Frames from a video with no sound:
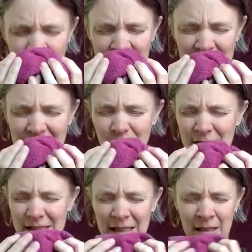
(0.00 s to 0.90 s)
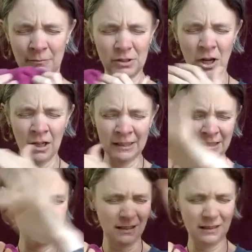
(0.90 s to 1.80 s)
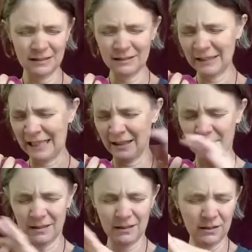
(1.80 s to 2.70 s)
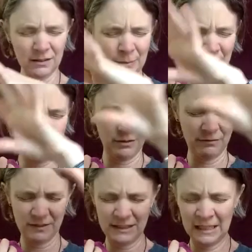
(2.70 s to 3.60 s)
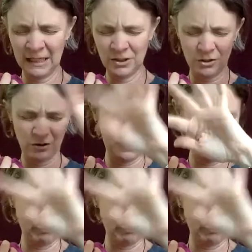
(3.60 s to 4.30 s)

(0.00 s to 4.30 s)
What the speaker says: Yeah, it's like I'm talking to like a bunch of teachers